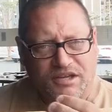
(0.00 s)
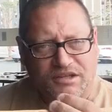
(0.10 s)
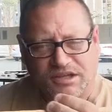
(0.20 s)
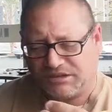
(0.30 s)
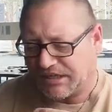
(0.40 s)
I
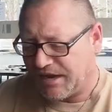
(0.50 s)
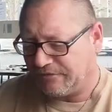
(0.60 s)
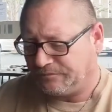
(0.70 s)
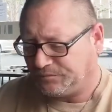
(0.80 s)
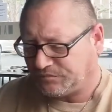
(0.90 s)
think it does
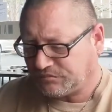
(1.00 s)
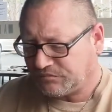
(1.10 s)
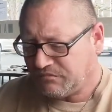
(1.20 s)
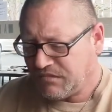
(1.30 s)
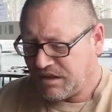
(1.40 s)
have
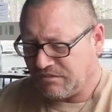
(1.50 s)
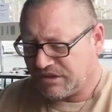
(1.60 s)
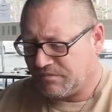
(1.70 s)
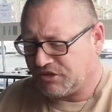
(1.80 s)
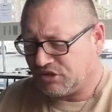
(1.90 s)

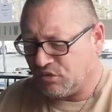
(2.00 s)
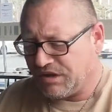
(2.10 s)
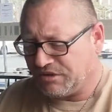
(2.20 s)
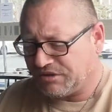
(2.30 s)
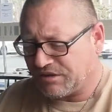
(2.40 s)
some
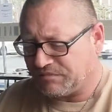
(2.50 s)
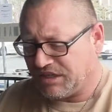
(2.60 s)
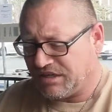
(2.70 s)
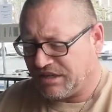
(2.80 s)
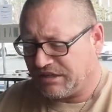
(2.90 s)
squid or
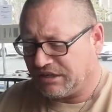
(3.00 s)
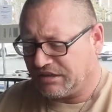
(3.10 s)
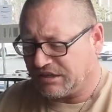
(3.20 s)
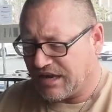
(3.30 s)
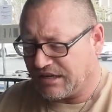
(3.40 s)
something in it
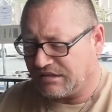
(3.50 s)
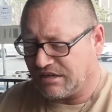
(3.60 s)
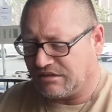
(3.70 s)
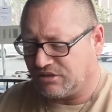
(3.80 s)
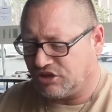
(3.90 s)
because I
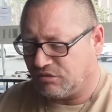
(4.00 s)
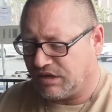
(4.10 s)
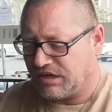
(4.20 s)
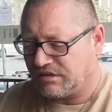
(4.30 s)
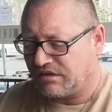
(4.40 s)
can taste the
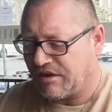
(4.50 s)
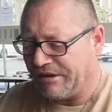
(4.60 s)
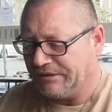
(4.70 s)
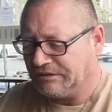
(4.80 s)
chewiness.